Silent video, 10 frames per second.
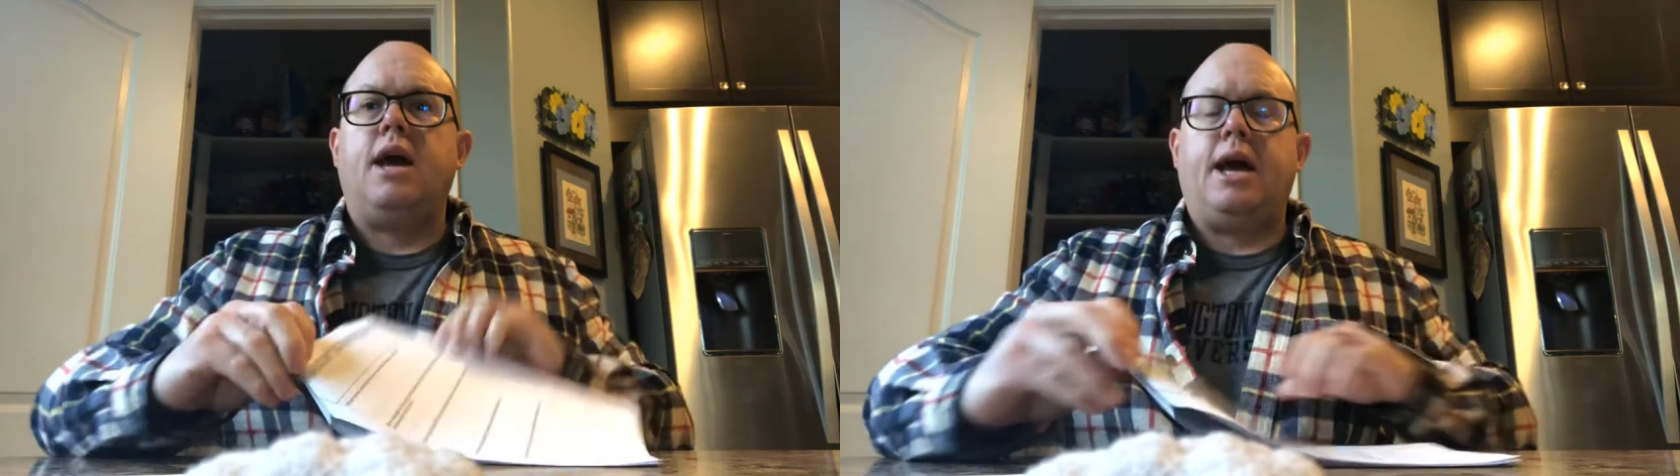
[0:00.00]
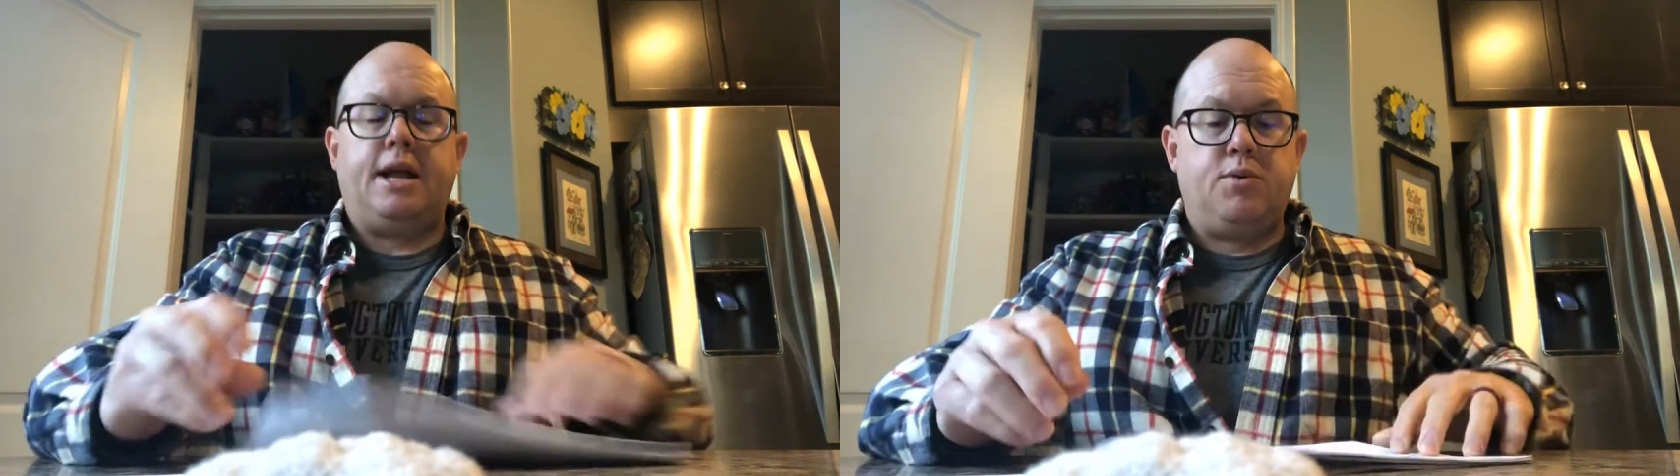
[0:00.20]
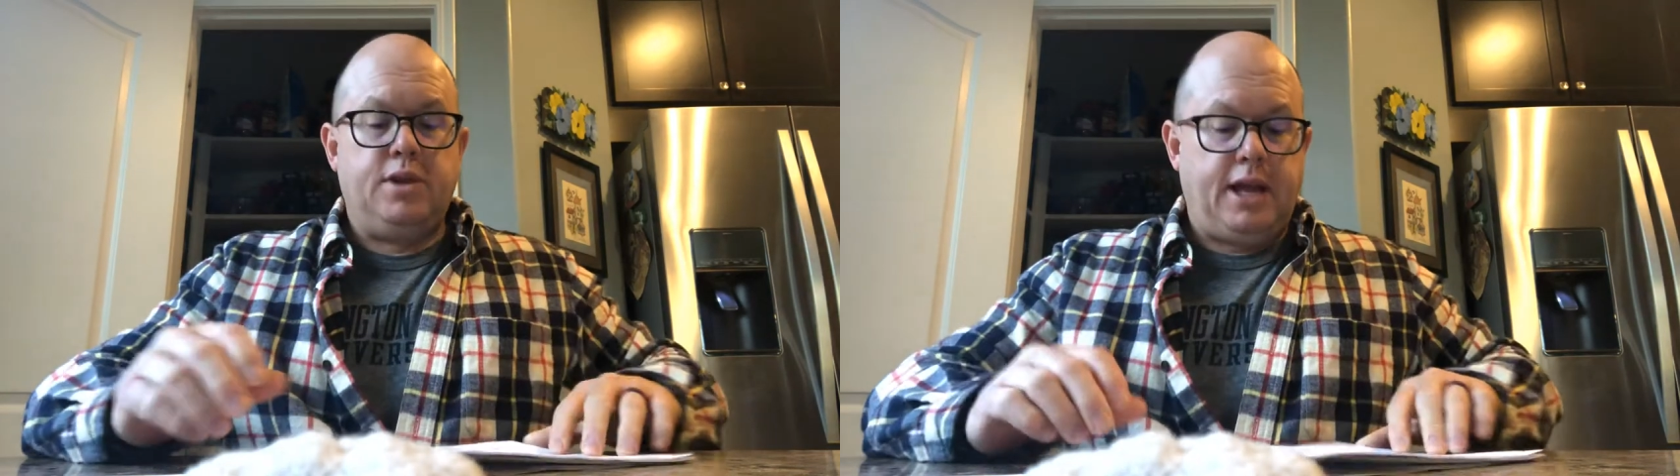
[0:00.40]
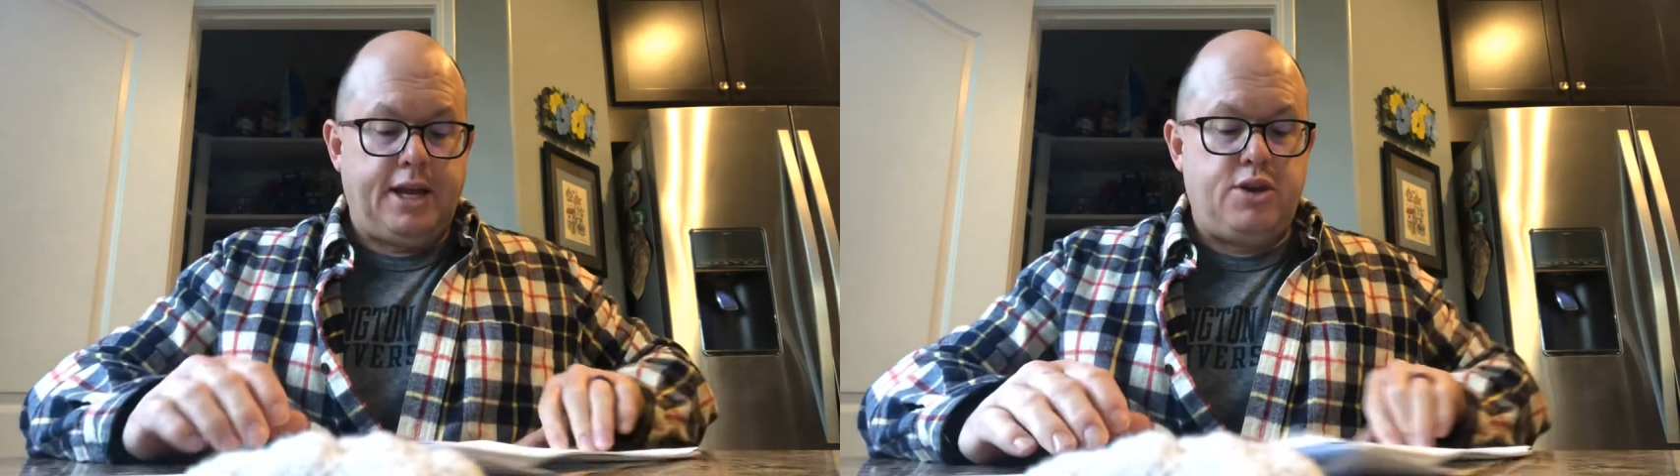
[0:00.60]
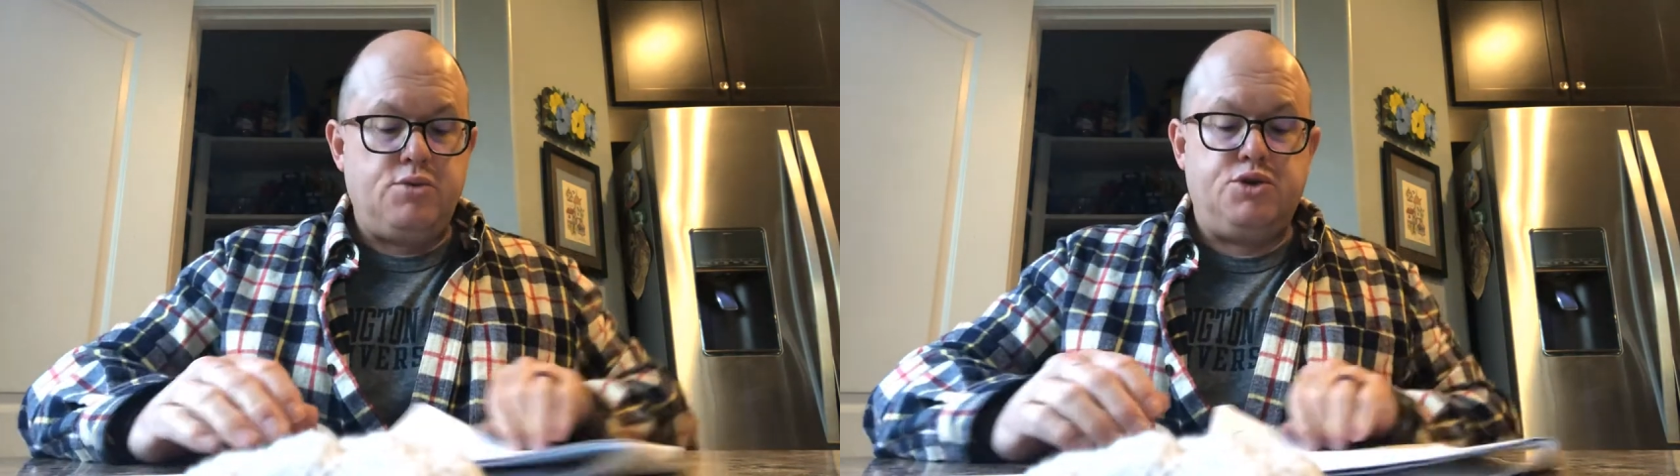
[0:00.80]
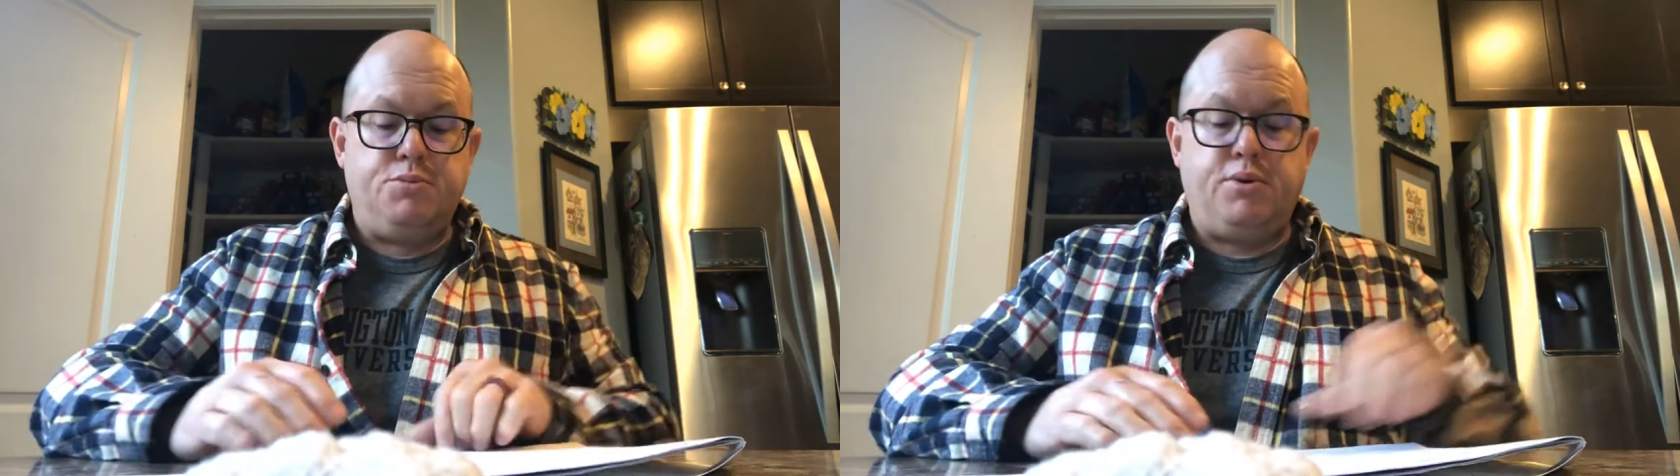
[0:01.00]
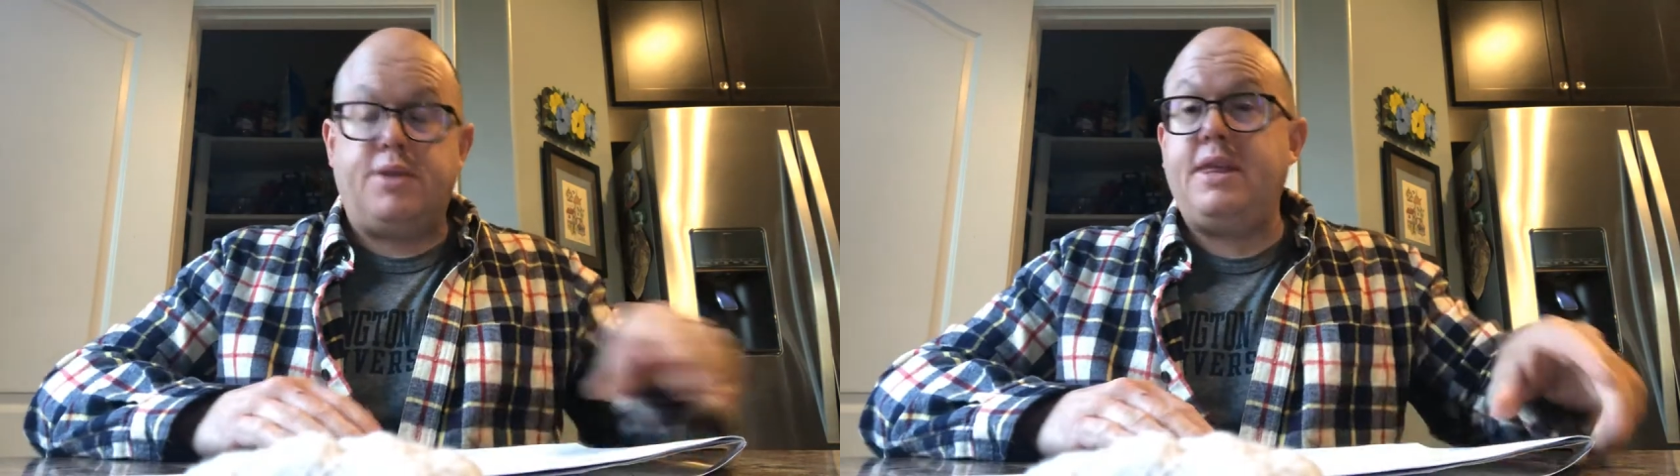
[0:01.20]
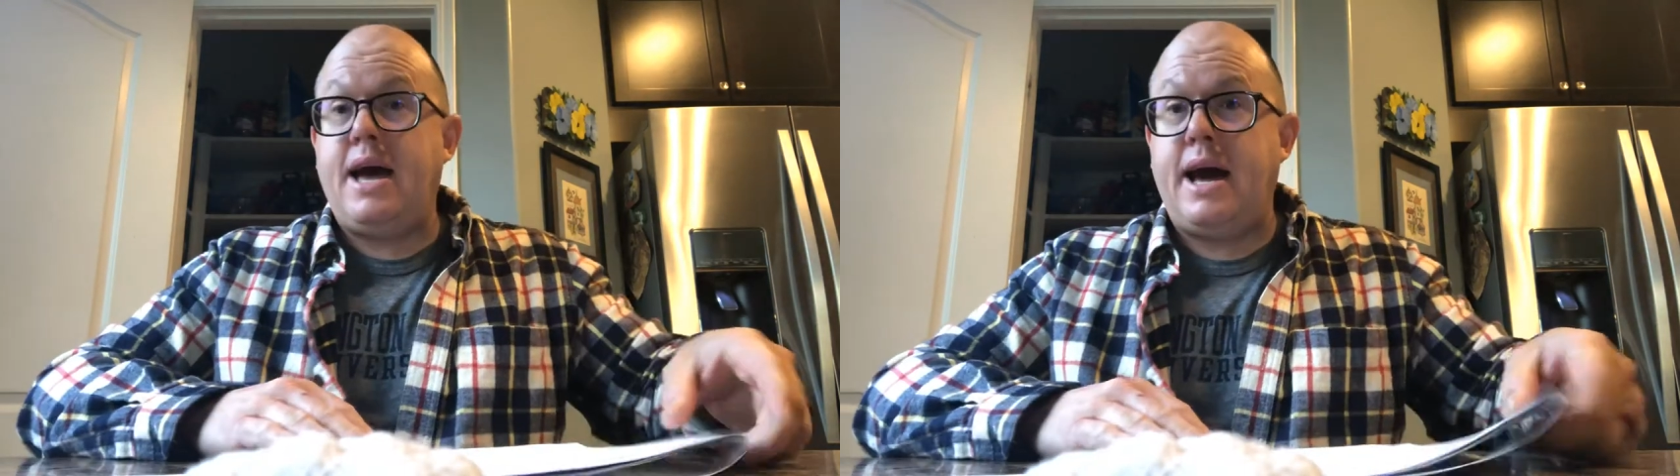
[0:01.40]
And I would like you to
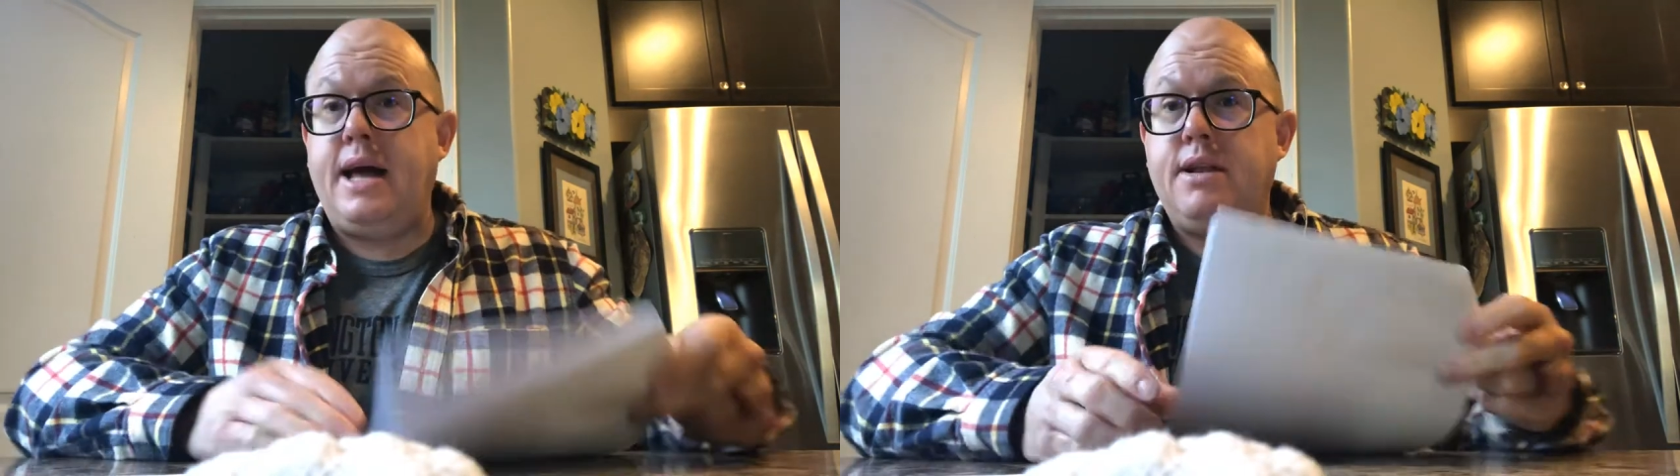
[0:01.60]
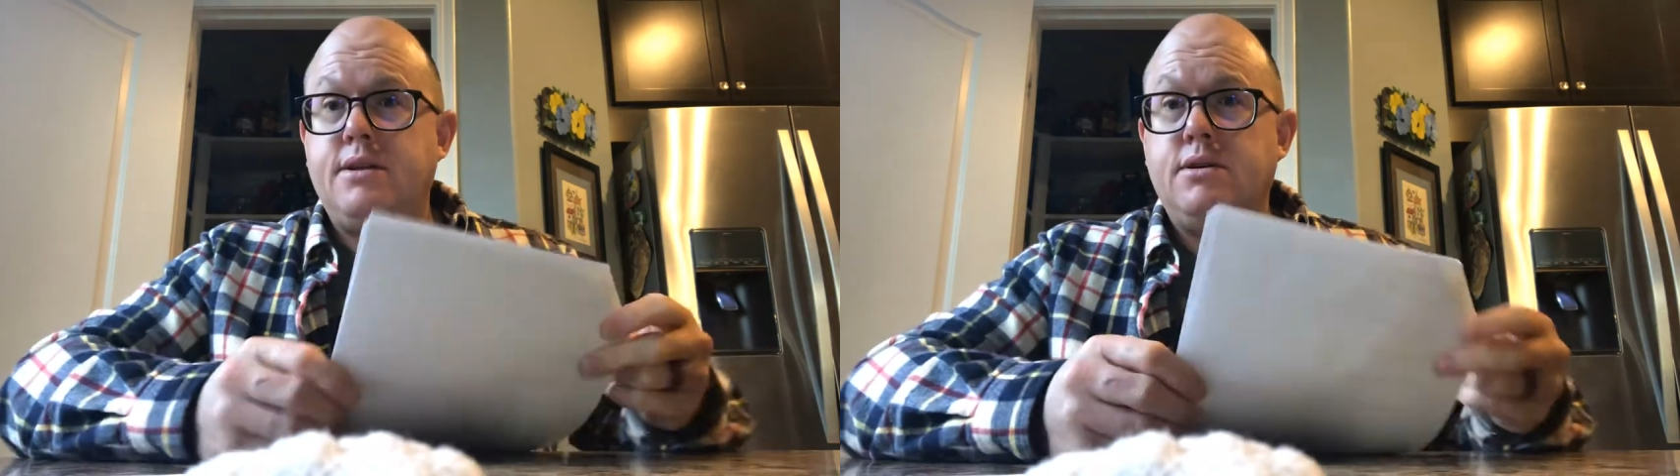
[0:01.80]
put that